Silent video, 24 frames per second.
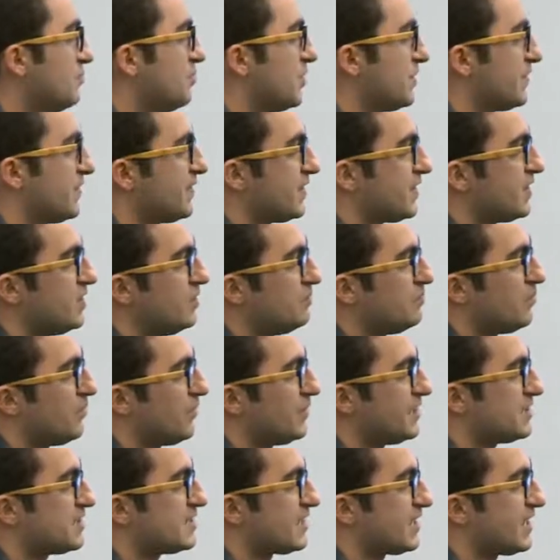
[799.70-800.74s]
but the key
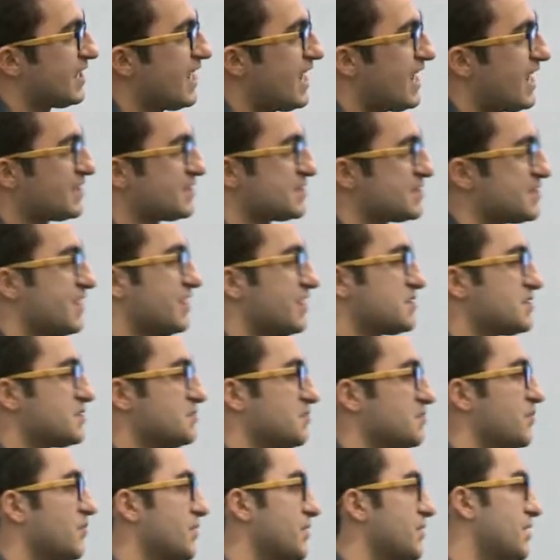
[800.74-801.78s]
point is that CAC is not as
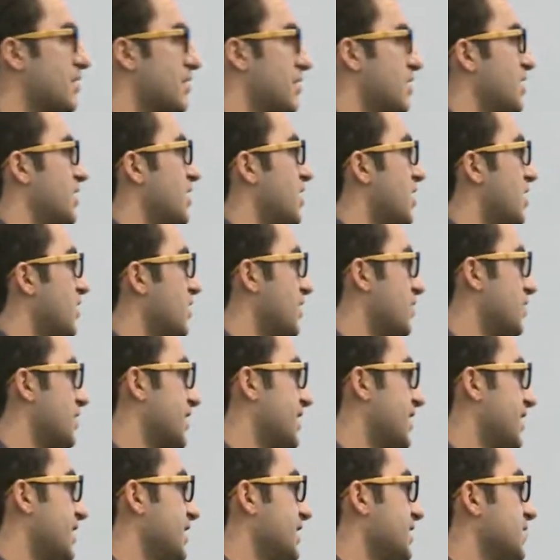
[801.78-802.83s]
important on, on
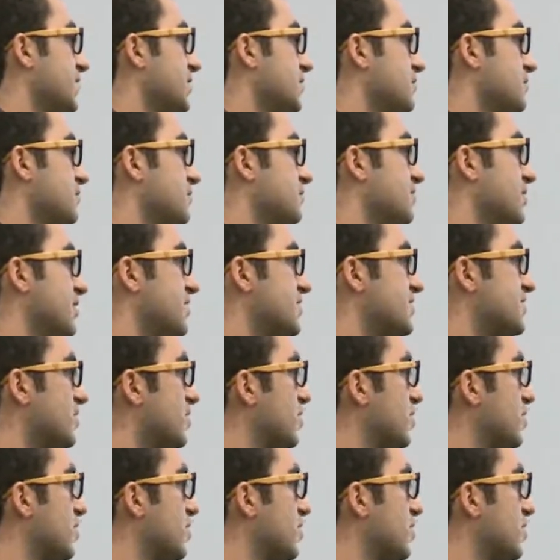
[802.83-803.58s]
organic, but it's a